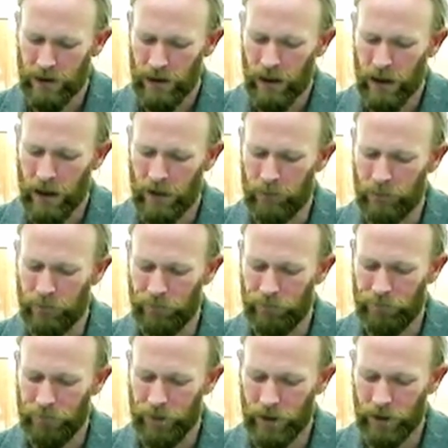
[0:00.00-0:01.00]

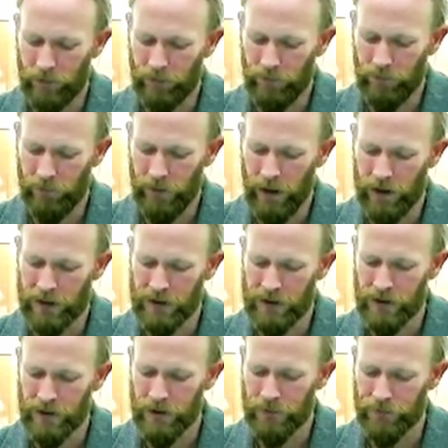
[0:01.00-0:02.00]
And
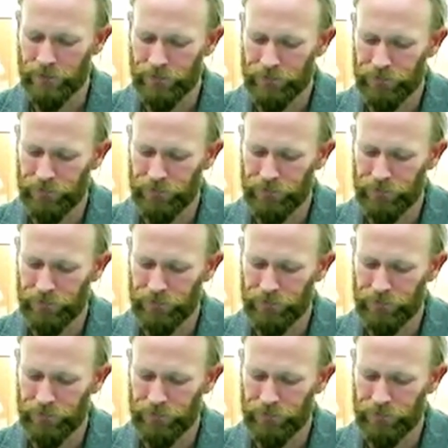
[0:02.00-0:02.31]
so